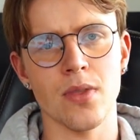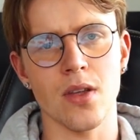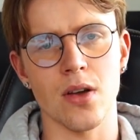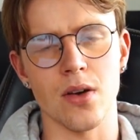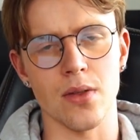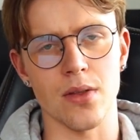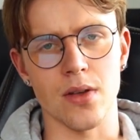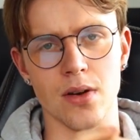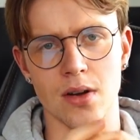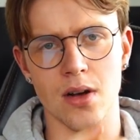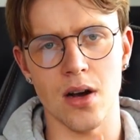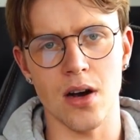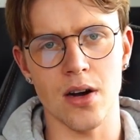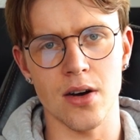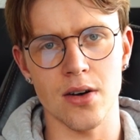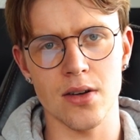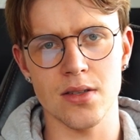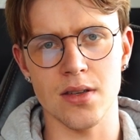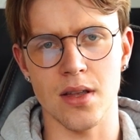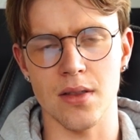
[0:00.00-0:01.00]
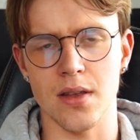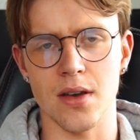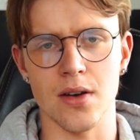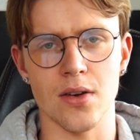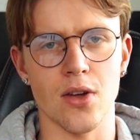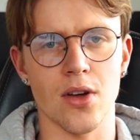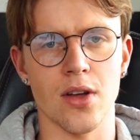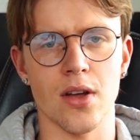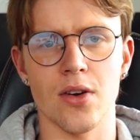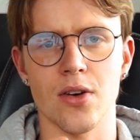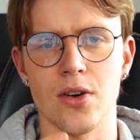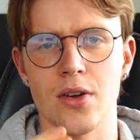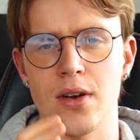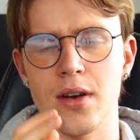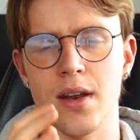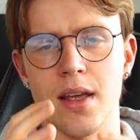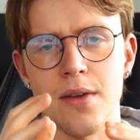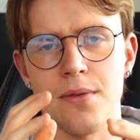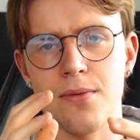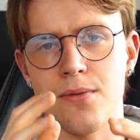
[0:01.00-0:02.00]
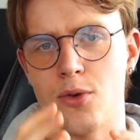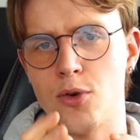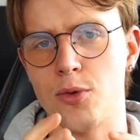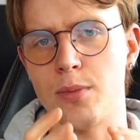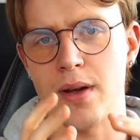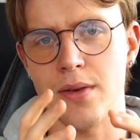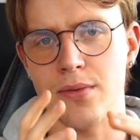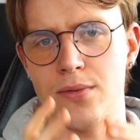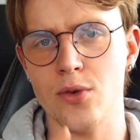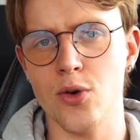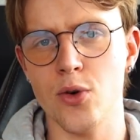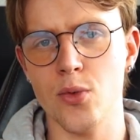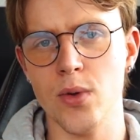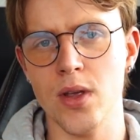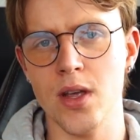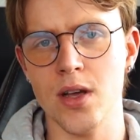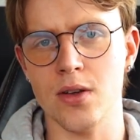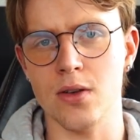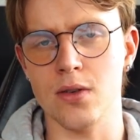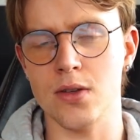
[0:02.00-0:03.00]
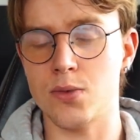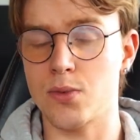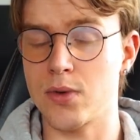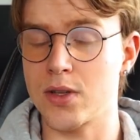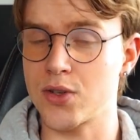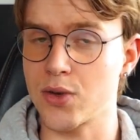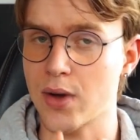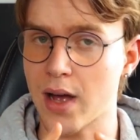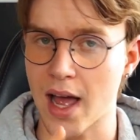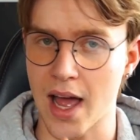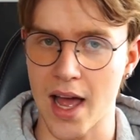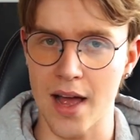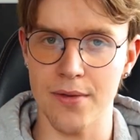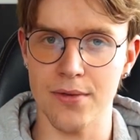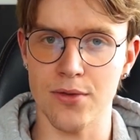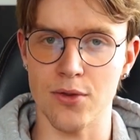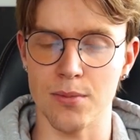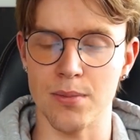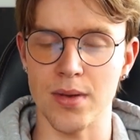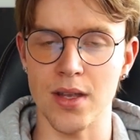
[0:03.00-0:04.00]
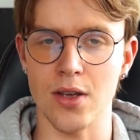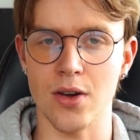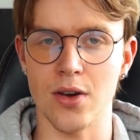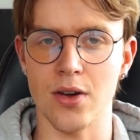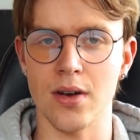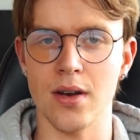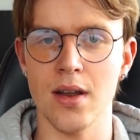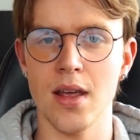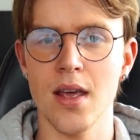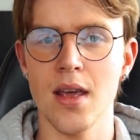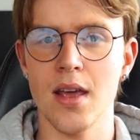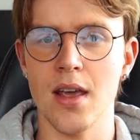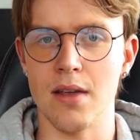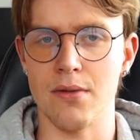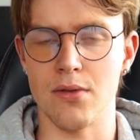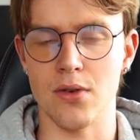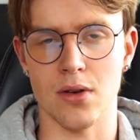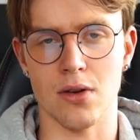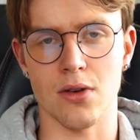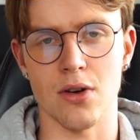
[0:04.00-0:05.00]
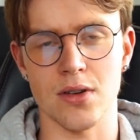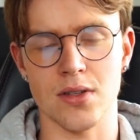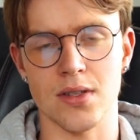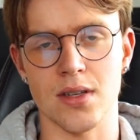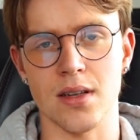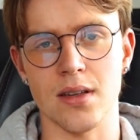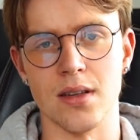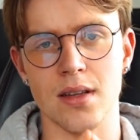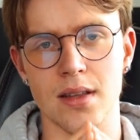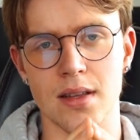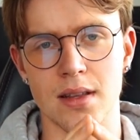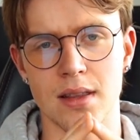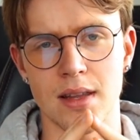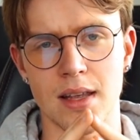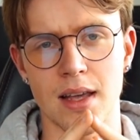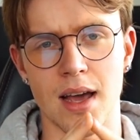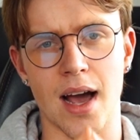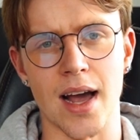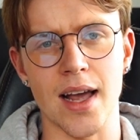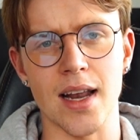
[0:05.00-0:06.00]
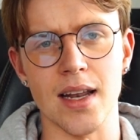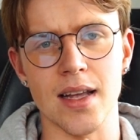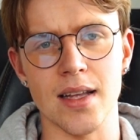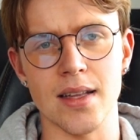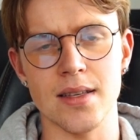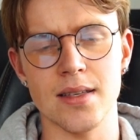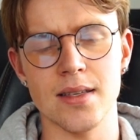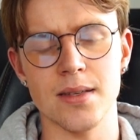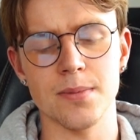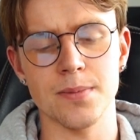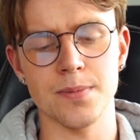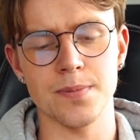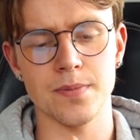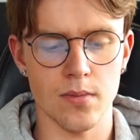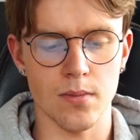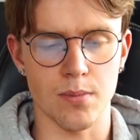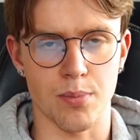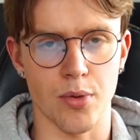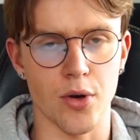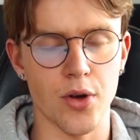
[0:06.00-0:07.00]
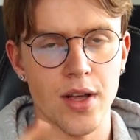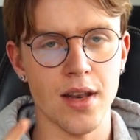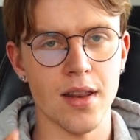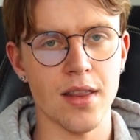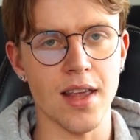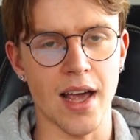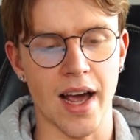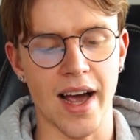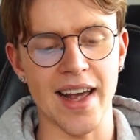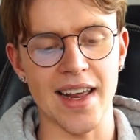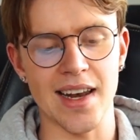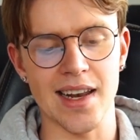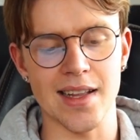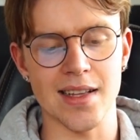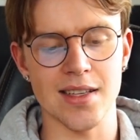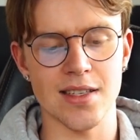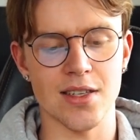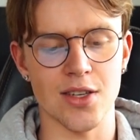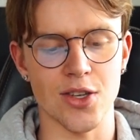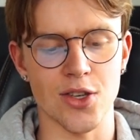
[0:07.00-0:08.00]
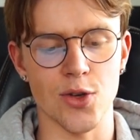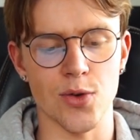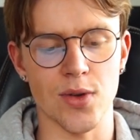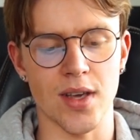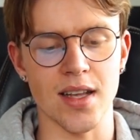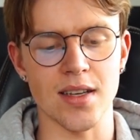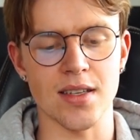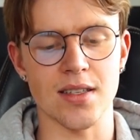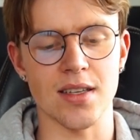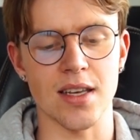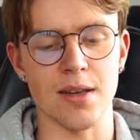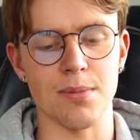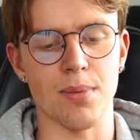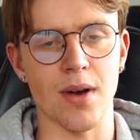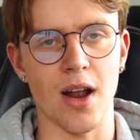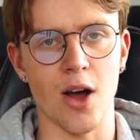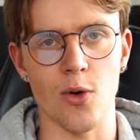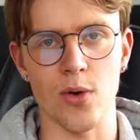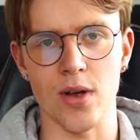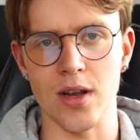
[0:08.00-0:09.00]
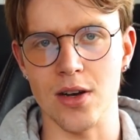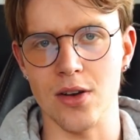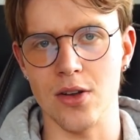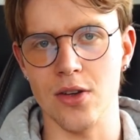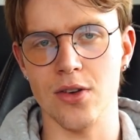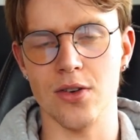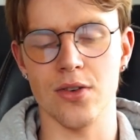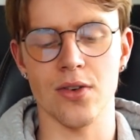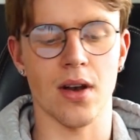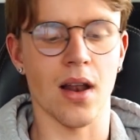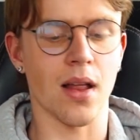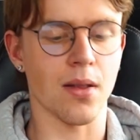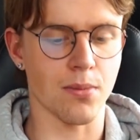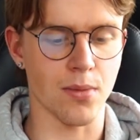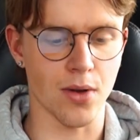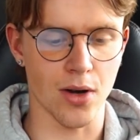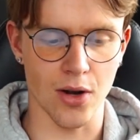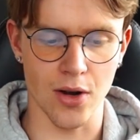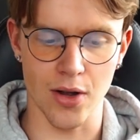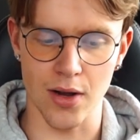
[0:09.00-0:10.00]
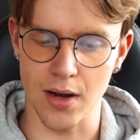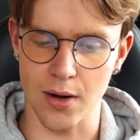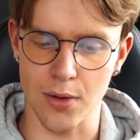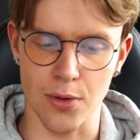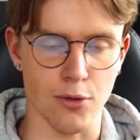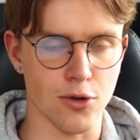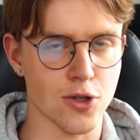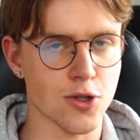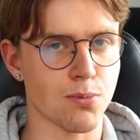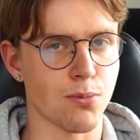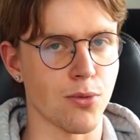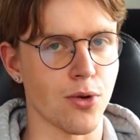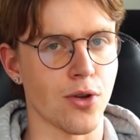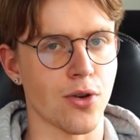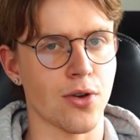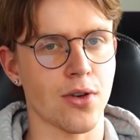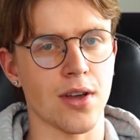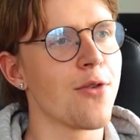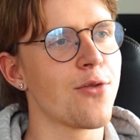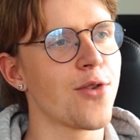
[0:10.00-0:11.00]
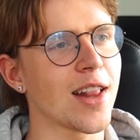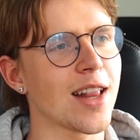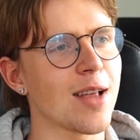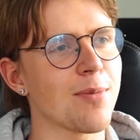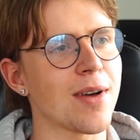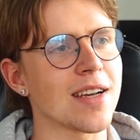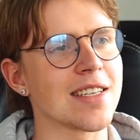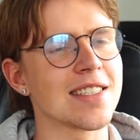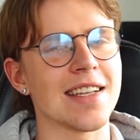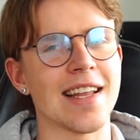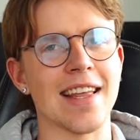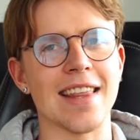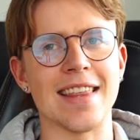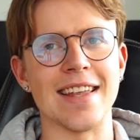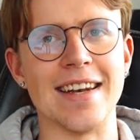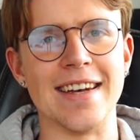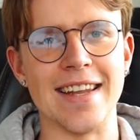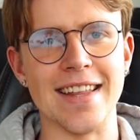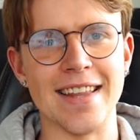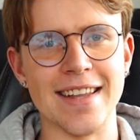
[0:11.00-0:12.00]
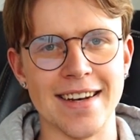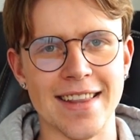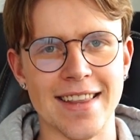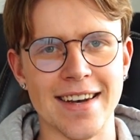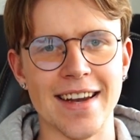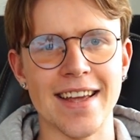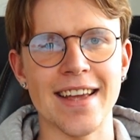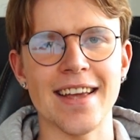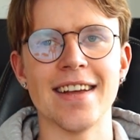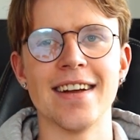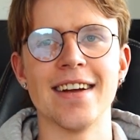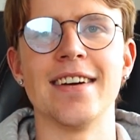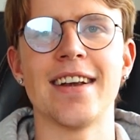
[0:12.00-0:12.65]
on their cars and they're not on a 4x4 vehicles, which you have to be on if you're crossing in the Highlands. But in the Highlands you can see Bláhylur, Landmannalaugar, Þórsmörk, Fjallabaksleið Nyrðri